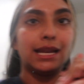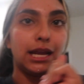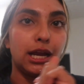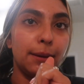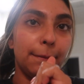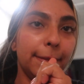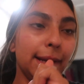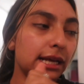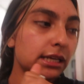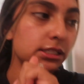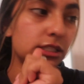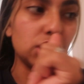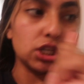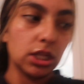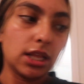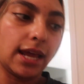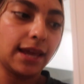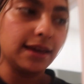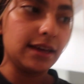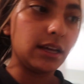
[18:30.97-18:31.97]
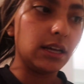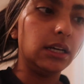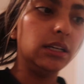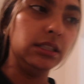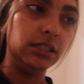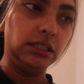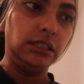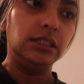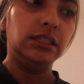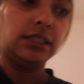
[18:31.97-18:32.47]
here because they're like
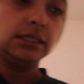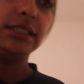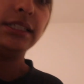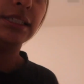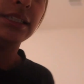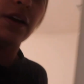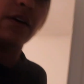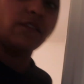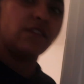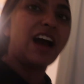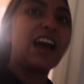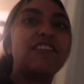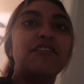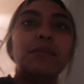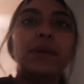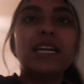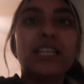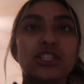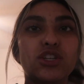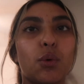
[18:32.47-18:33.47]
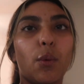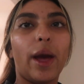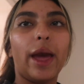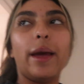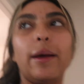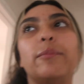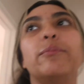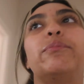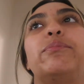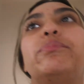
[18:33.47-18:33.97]
five minutes
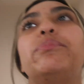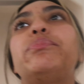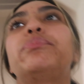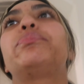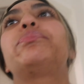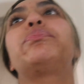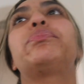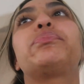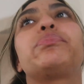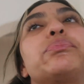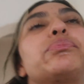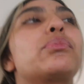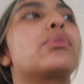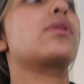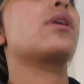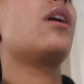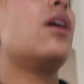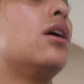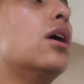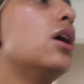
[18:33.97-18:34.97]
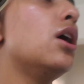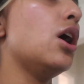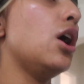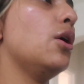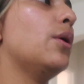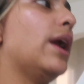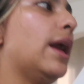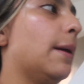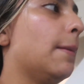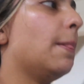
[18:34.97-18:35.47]
away.
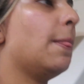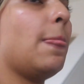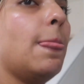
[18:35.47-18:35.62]
Okay.